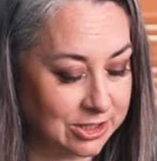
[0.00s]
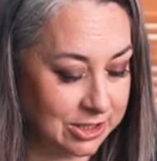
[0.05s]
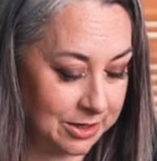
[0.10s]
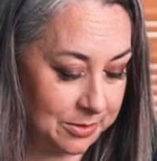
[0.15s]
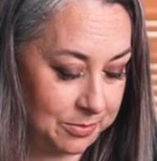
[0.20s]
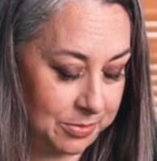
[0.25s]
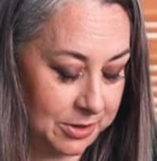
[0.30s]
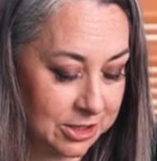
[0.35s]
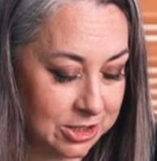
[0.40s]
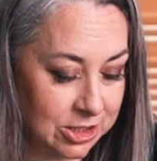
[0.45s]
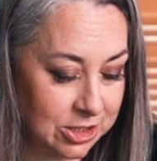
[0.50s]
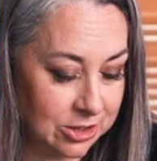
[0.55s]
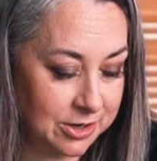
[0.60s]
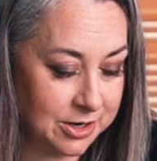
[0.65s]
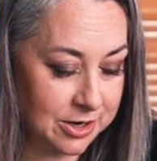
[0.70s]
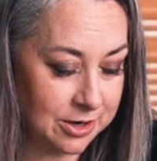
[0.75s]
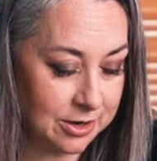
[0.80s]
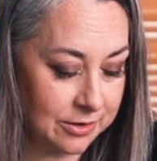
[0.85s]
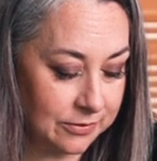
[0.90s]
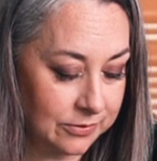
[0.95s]
type picture
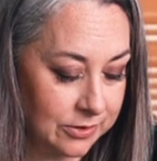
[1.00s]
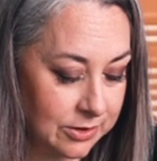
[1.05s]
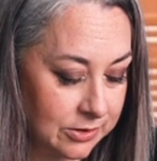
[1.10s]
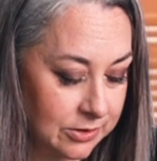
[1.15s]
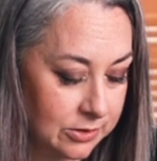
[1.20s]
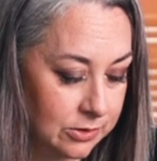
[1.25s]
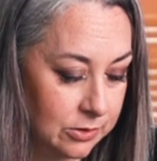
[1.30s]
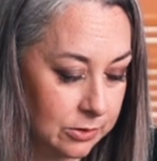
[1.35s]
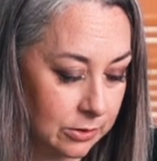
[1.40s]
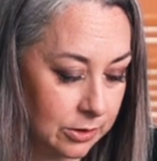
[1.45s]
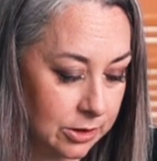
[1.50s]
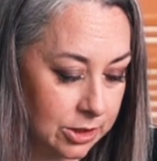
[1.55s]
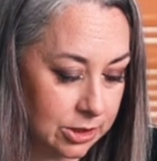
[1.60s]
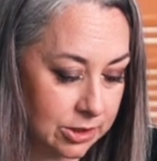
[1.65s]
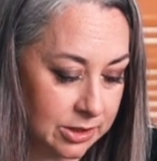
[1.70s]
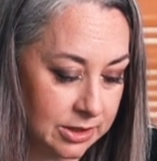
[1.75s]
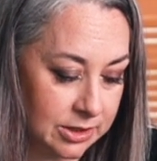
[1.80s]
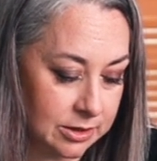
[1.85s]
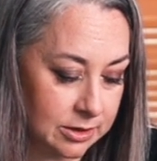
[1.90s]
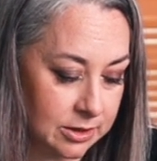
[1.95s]
here of this
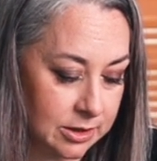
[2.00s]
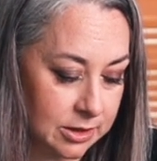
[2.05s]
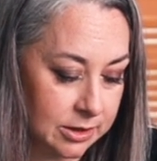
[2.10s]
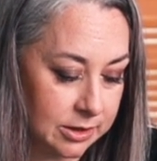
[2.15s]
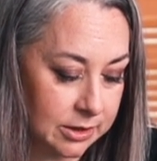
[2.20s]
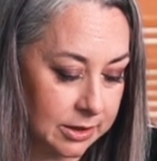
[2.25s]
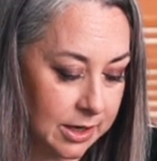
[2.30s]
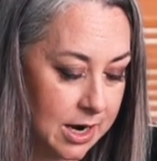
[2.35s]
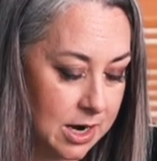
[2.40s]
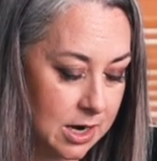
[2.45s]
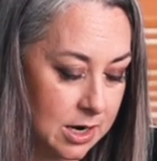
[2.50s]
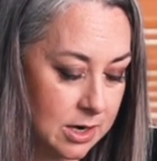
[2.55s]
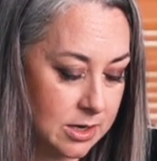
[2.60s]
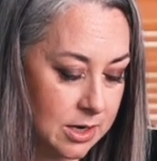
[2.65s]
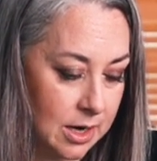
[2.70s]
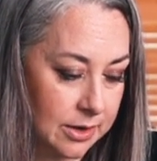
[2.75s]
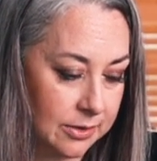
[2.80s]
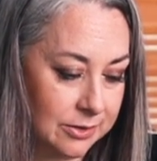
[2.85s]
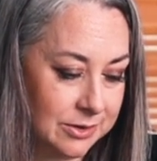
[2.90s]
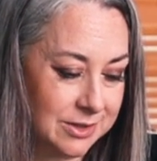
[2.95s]
gorgeous dog. And
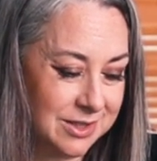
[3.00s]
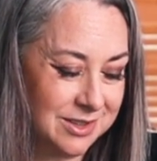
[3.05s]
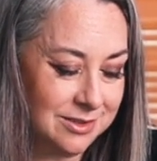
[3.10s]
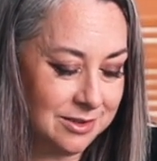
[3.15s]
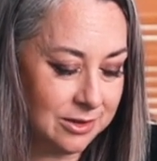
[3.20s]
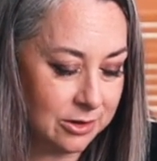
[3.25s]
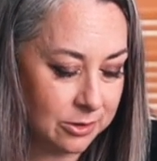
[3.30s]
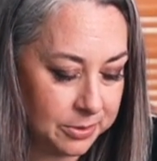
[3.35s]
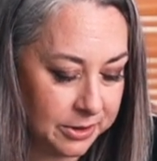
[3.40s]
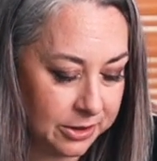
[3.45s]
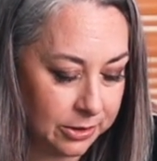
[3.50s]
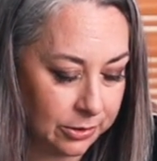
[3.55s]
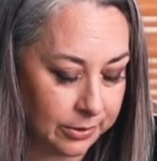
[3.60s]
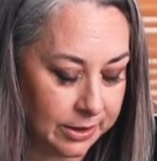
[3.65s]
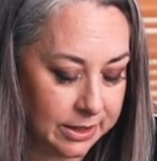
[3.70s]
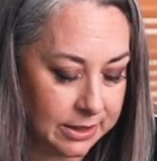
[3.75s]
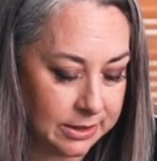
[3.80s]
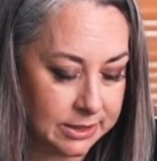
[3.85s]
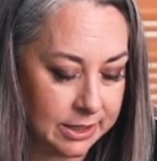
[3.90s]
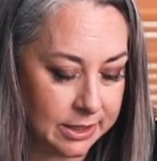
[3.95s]
yeah, there's a little bit of
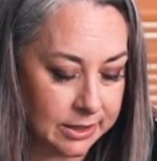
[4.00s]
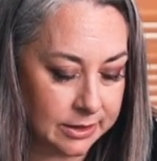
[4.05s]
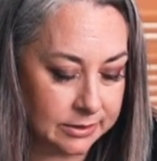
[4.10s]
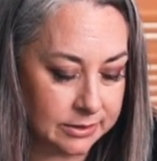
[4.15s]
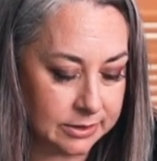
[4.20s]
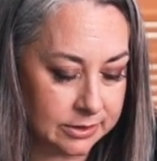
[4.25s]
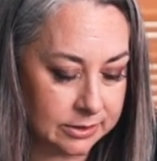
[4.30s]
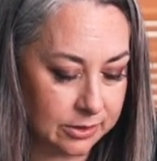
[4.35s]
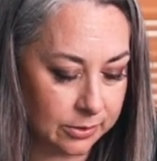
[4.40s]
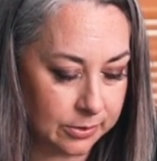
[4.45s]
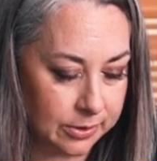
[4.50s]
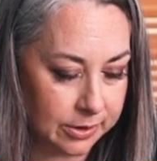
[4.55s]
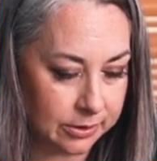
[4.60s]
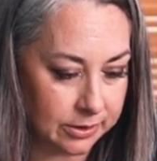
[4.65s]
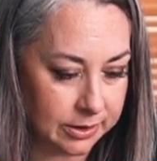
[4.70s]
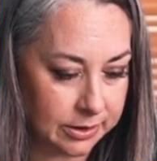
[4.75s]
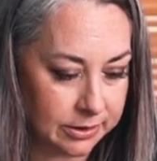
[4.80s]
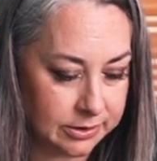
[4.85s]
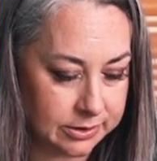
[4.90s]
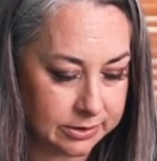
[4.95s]
green tint going
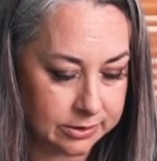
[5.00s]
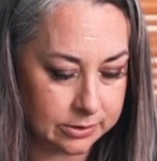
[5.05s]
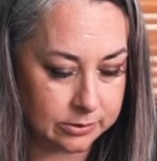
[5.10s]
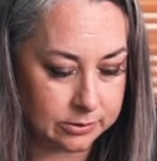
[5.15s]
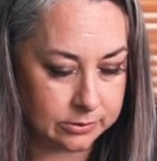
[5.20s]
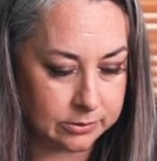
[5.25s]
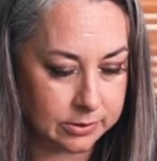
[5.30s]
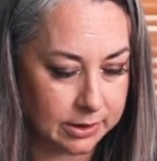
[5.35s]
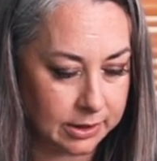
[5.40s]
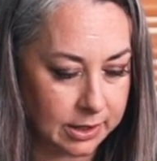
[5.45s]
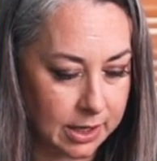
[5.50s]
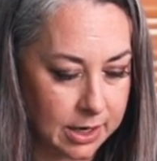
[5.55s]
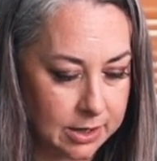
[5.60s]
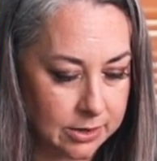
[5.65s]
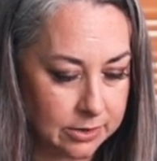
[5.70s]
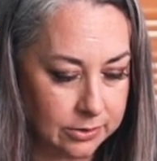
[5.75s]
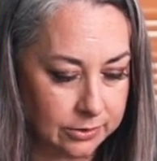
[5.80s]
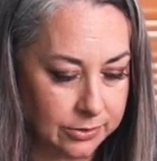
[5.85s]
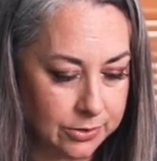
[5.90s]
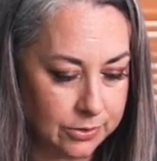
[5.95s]
on. So
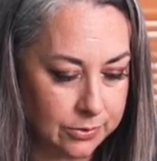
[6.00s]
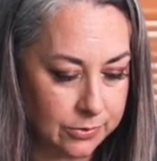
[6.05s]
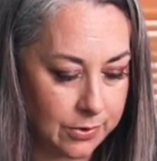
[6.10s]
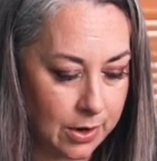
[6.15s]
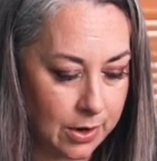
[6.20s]
again, you'll know